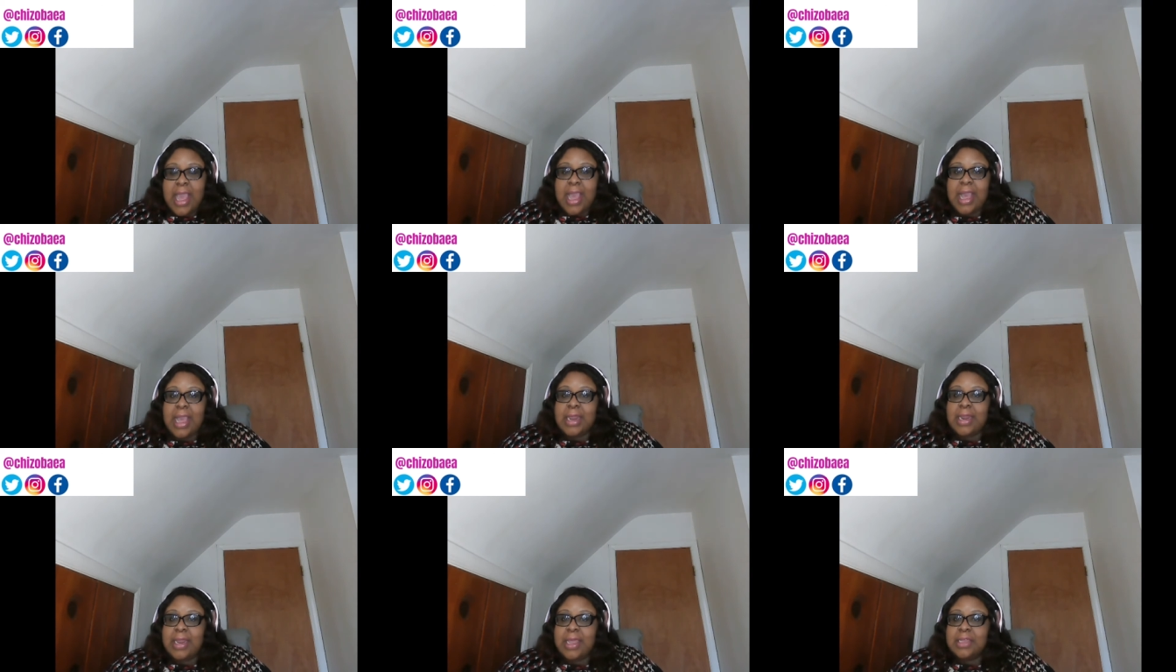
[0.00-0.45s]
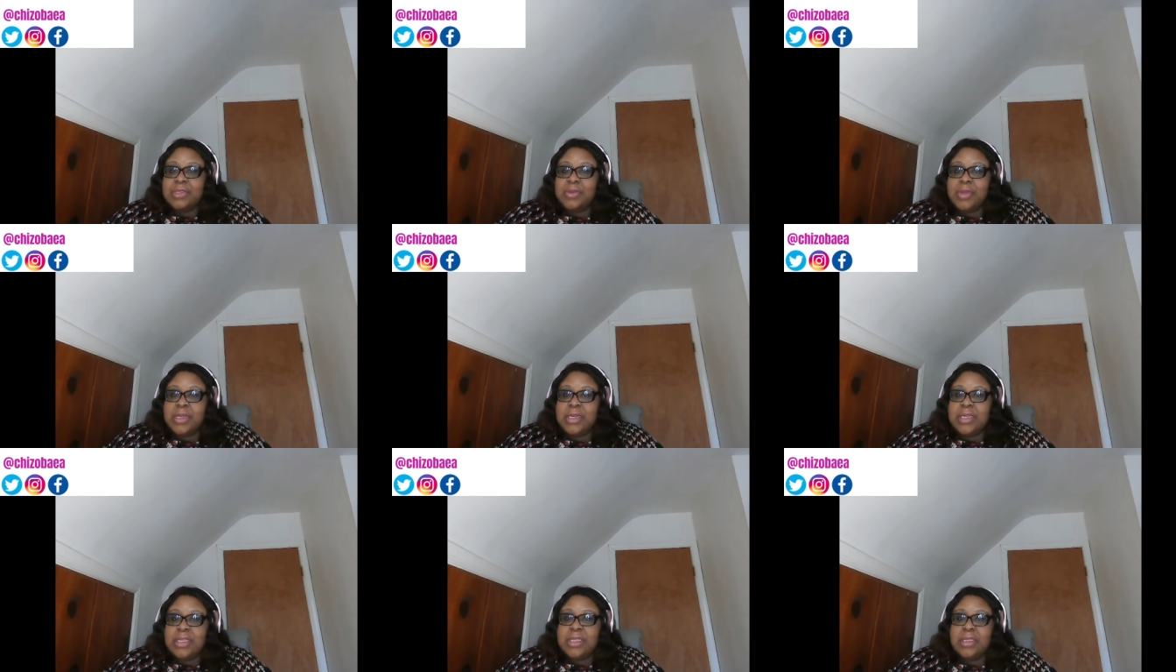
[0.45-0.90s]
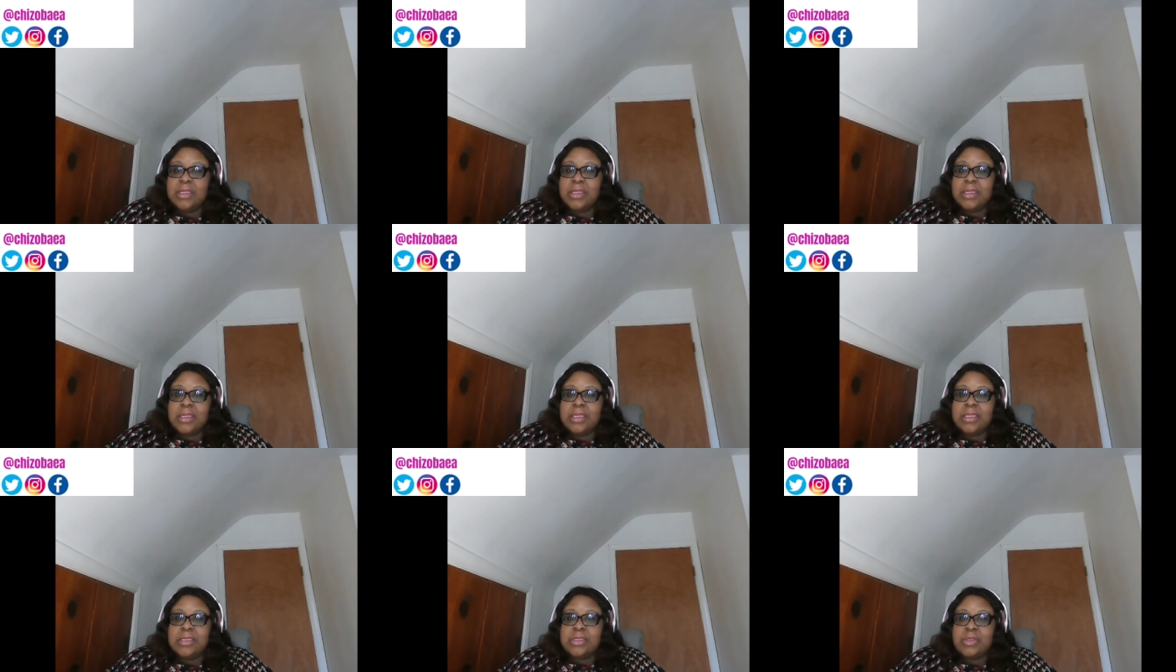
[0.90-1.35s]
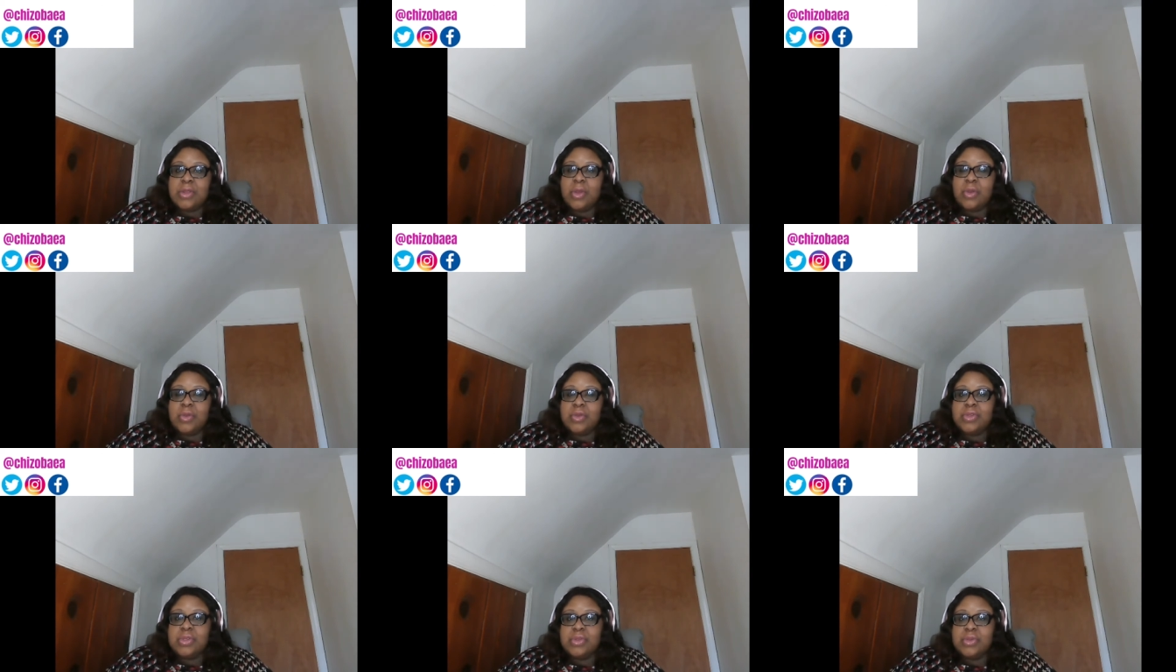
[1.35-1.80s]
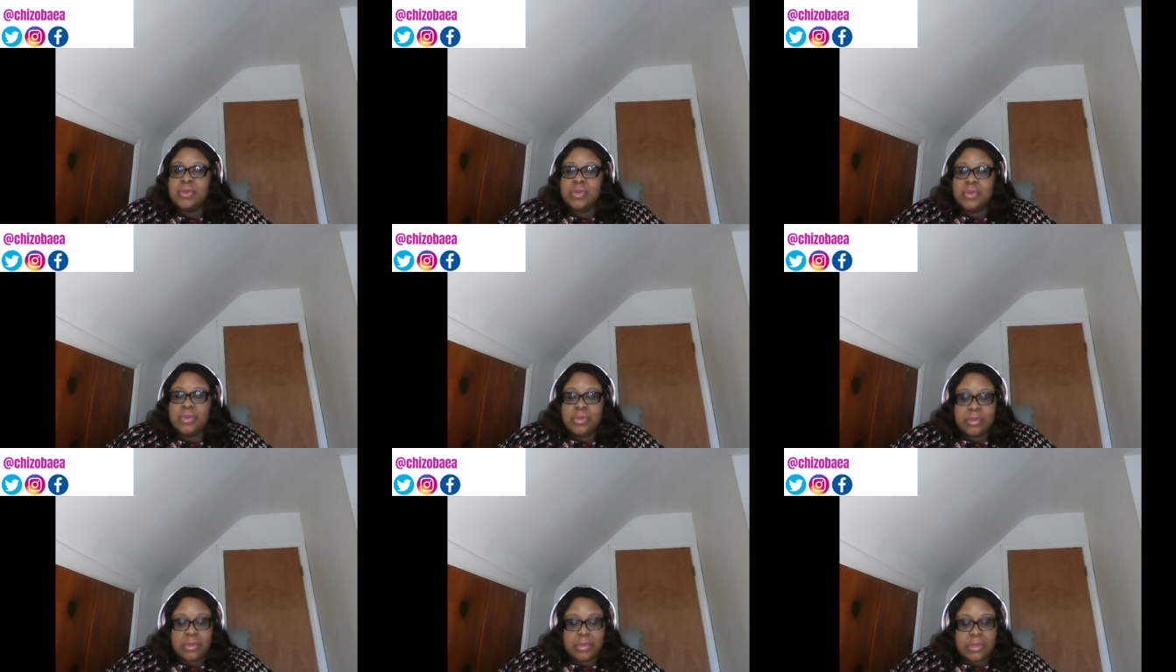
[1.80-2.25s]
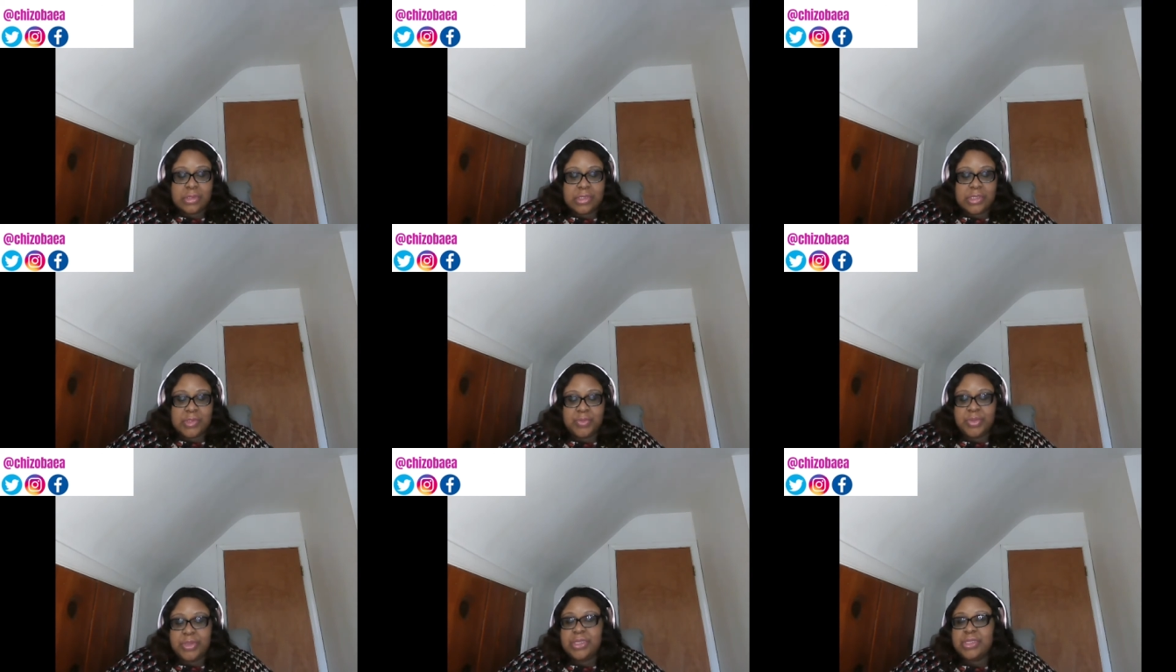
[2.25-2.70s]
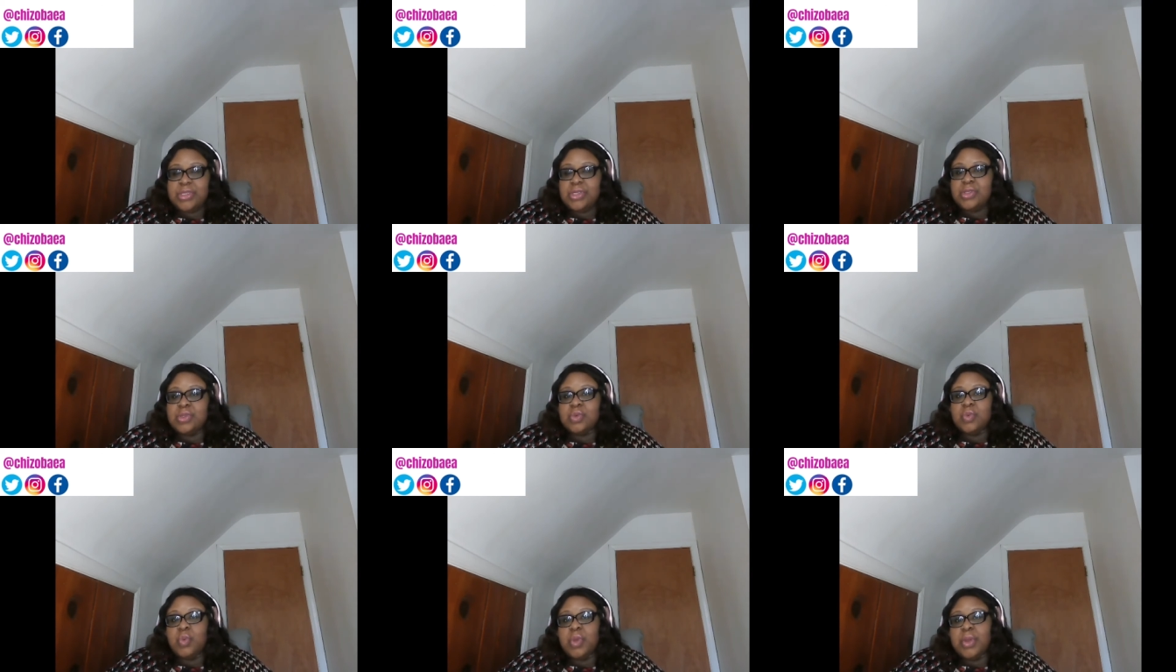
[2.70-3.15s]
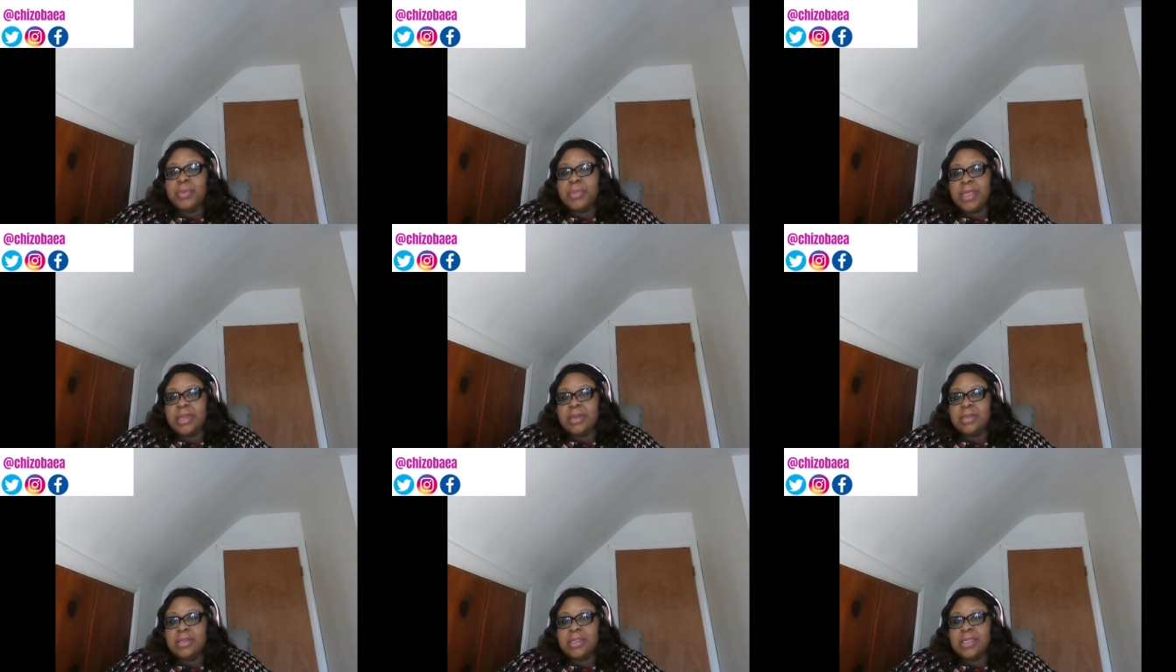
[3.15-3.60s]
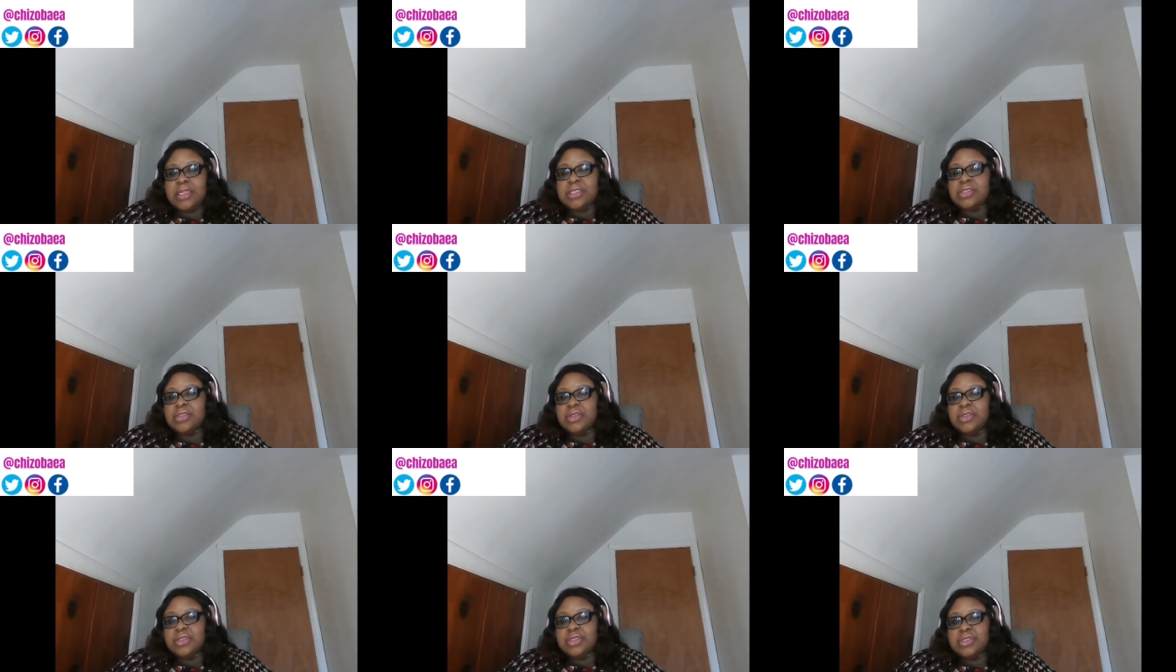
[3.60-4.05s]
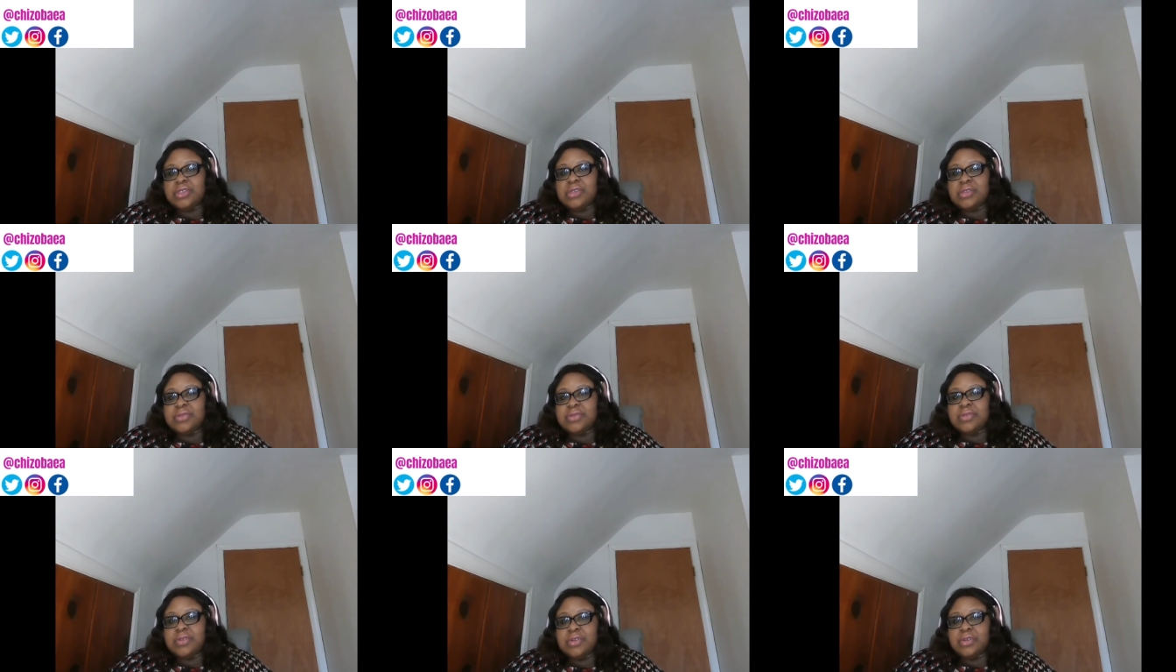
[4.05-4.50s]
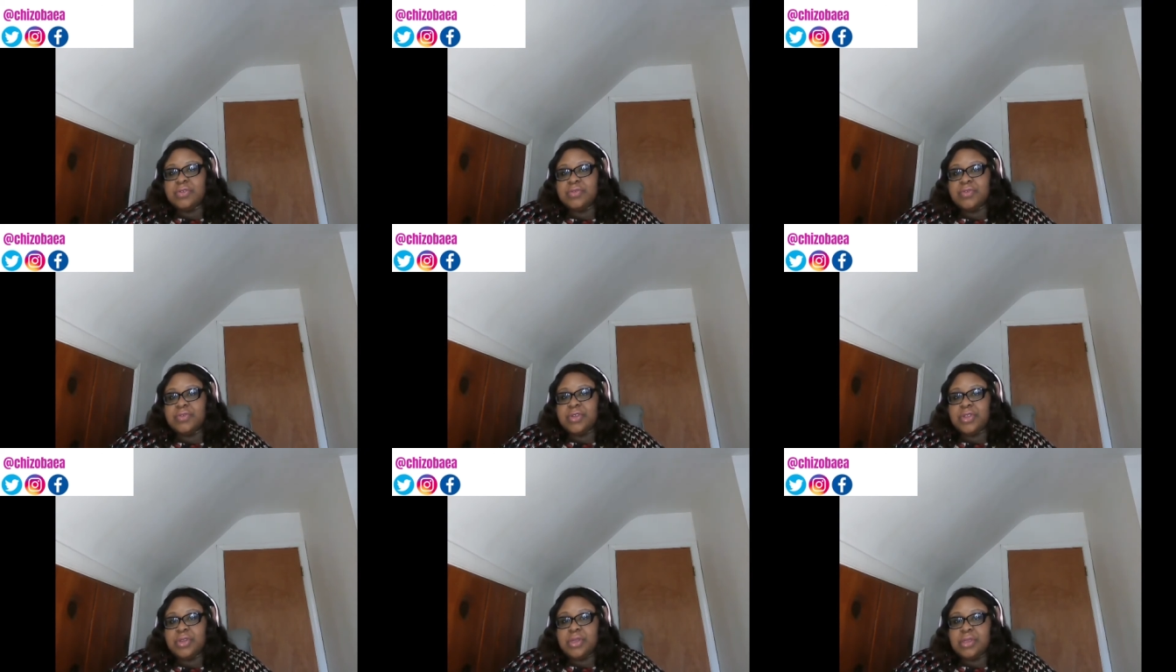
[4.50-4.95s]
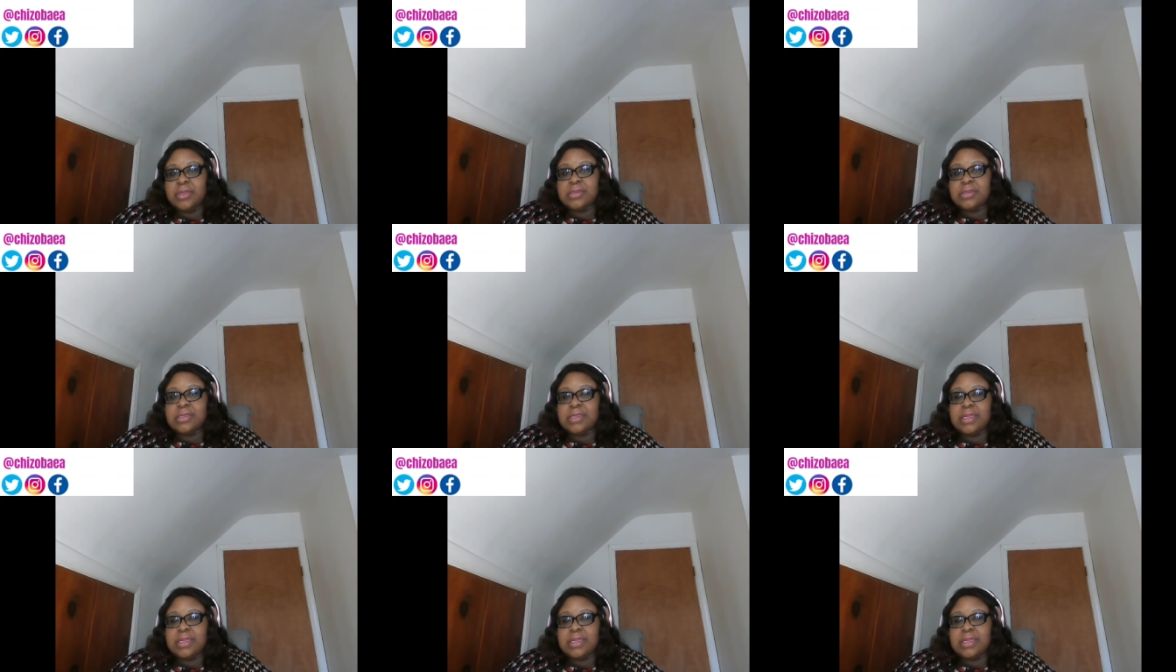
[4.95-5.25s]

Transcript: And actually, it also speaks to women. It's not just for young girls.